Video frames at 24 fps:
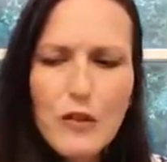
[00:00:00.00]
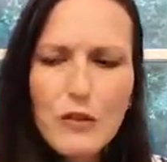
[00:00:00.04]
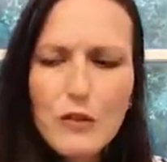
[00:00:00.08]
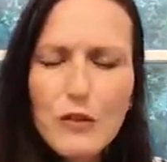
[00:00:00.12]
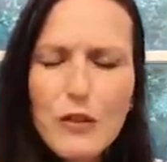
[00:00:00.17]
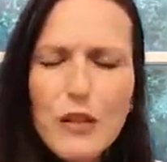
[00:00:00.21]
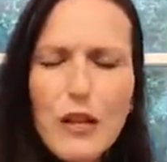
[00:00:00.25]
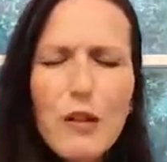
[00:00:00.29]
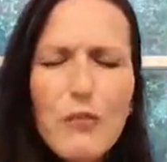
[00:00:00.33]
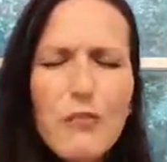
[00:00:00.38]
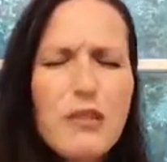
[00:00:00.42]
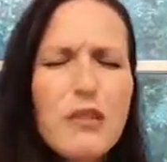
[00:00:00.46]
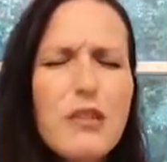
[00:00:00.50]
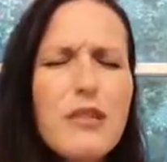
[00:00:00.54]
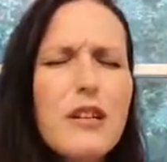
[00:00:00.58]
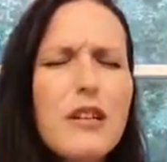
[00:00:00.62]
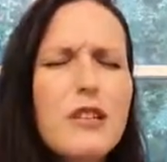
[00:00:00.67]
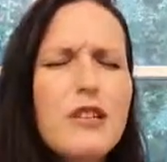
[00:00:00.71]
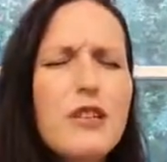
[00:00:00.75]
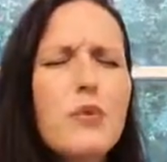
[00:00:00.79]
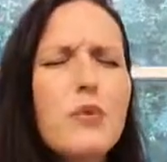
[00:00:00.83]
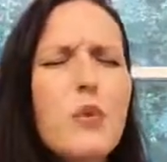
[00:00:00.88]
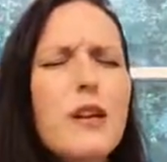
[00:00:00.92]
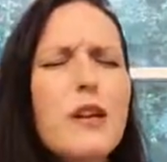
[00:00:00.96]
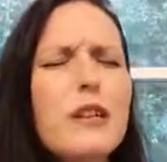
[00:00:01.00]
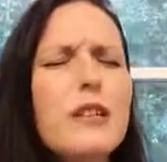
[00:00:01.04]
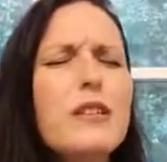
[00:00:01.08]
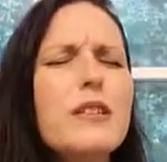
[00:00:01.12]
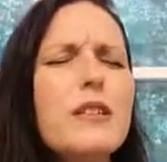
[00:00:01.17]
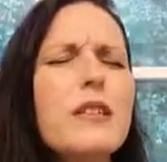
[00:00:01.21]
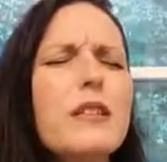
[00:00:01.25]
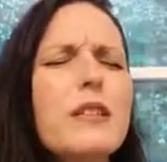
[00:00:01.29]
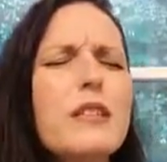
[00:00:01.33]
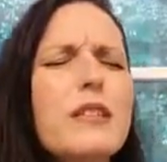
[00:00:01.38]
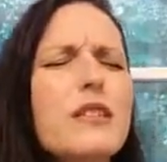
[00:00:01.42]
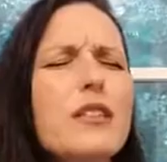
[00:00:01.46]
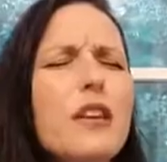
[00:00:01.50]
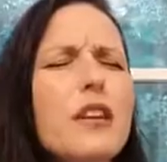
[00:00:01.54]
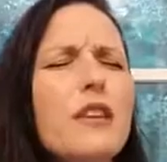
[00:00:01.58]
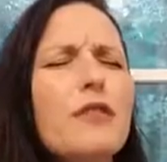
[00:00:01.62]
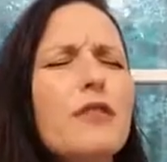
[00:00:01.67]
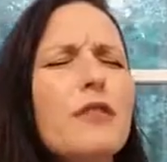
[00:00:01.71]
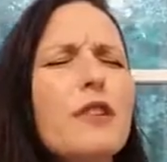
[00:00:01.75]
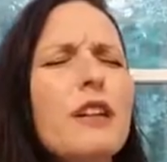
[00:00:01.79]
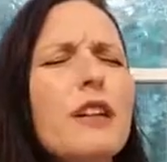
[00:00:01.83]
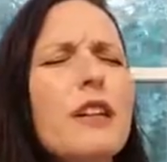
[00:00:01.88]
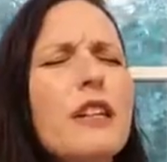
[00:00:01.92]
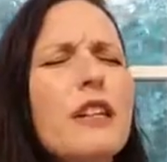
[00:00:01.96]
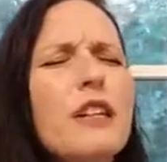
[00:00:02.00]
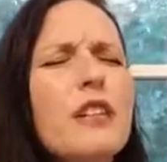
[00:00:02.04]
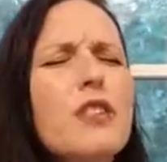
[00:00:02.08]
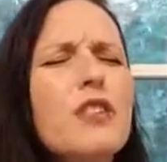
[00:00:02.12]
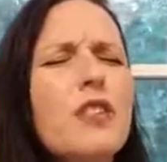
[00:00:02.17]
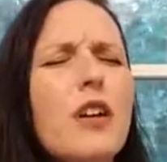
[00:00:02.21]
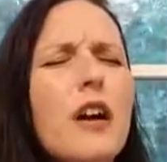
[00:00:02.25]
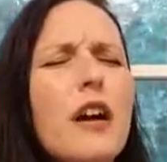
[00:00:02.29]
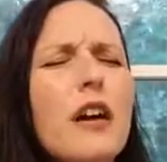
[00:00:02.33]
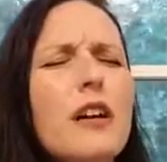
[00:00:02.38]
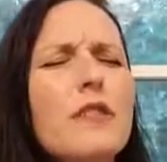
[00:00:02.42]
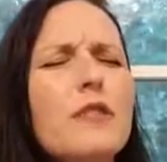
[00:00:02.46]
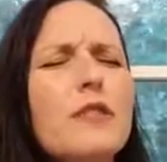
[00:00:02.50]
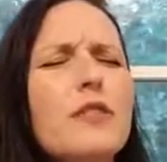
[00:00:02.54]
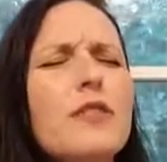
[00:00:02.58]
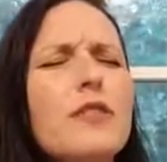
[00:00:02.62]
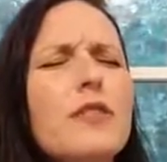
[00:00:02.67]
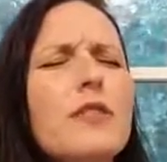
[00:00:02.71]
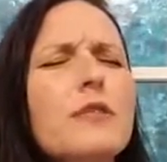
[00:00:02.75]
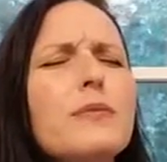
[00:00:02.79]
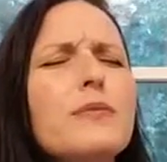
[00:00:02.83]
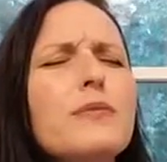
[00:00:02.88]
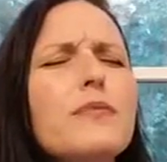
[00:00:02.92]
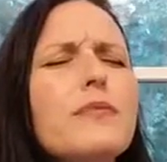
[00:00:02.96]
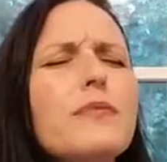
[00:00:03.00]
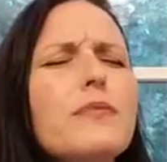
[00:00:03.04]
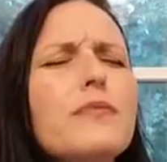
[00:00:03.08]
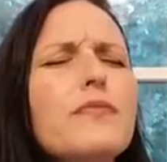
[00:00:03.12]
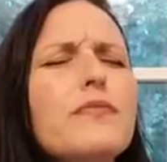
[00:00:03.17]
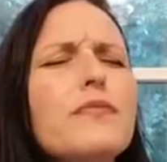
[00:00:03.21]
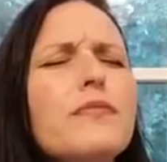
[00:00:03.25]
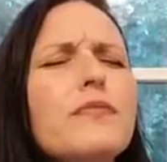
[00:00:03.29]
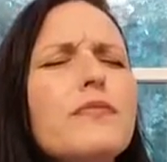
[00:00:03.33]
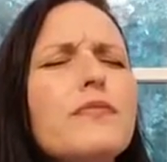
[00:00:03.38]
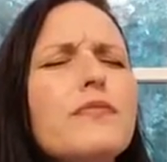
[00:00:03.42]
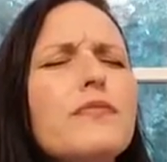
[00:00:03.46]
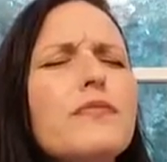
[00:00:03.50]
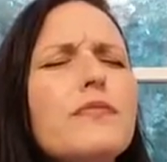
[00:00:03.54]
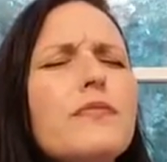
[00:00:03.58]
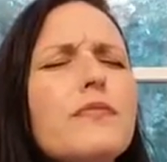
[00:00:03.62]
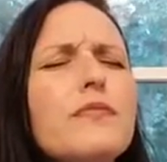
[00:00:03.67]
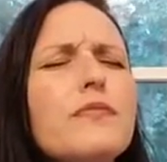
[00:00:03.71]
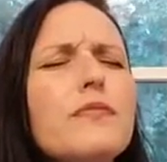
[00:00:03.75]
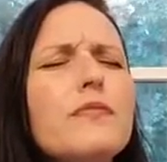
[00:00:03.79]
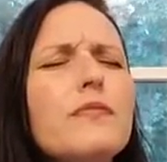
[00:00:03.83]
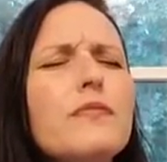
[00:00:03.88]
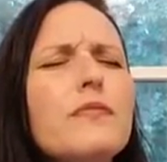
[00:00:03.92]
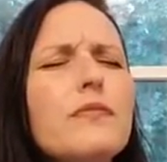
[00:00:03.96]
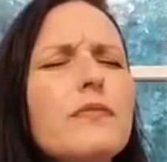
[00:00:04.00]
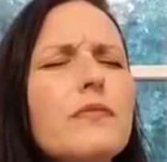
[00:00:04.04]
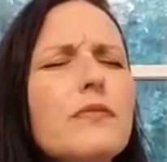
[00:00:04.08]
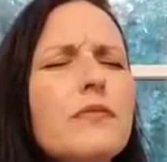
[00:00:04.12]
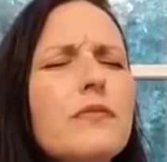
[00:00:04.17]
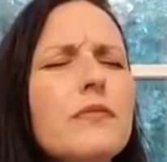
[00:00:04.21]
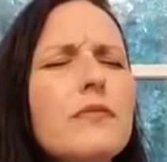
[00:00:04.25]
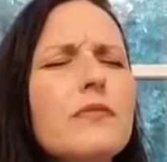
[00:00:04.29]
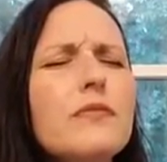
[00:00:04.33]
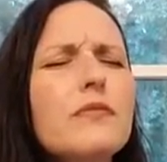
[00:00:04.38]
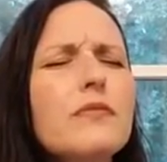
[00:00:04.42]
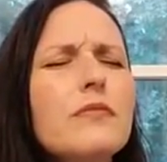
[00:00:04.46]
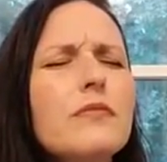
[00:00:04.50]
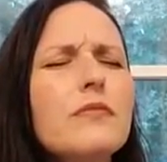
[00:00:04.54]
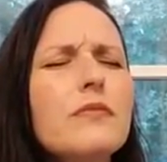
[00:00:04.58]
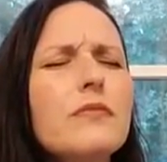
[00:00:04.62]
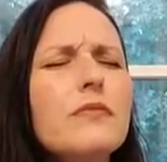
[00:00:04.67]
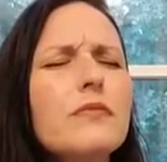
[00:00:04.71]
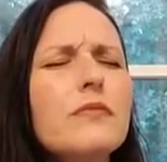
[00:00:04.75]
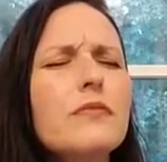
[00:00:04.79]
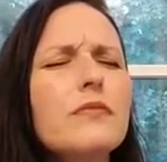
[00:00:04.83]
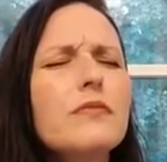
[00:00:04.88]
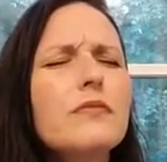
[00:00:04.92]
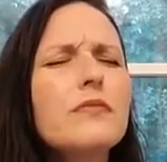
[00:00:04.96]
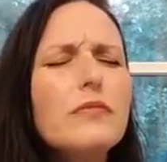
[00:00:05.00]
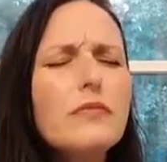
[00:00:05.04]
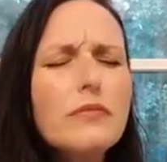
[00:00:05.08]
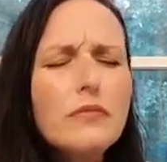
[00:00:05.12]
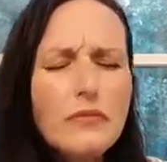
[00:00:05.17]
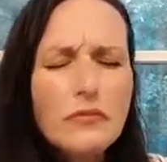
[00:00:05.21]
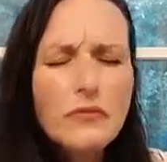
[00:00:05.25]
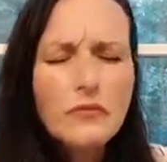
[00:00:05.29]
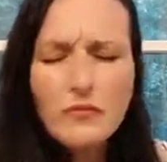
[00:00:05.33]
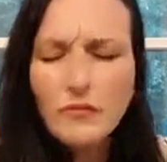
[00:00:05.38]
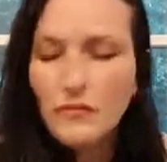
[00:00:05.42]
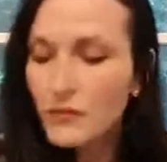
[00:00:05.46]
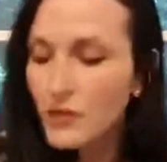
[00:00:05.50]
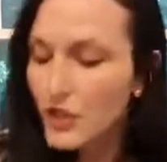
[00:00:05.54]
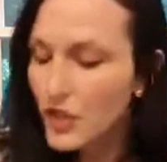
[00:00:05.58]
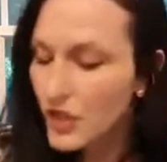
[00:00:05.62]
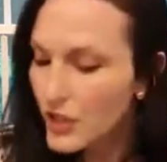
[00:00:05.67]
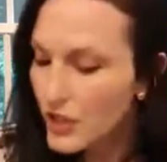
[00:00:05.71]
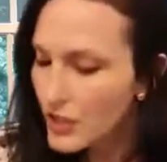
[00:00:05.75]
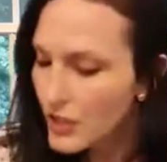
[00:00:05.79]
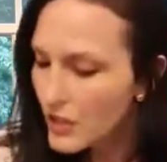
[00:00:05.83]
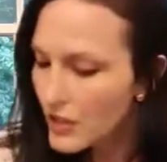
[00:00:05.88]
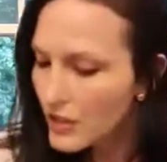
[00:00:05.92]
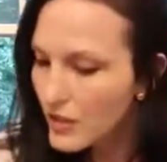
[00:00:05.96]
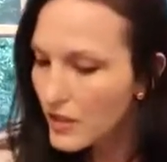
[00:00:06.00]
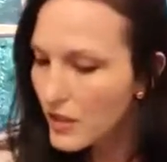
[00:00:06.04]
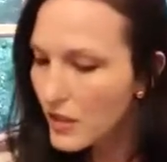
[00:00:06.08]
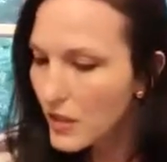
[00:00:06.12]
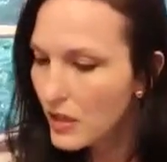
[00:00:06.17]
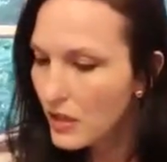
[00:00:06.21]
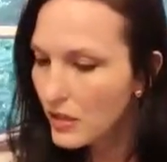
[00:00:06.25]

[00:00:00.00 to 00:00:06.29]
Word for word: Lord, help us not to waste any suffering, any trials. Mm, Jesus,